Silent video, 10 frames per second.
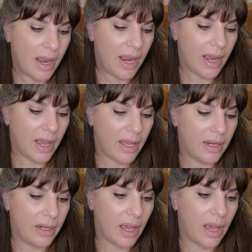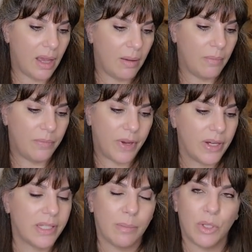And very
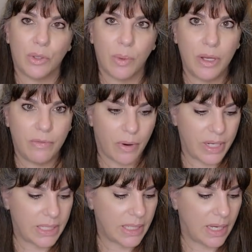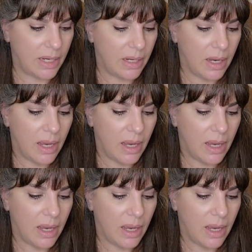similar to what you've already seen,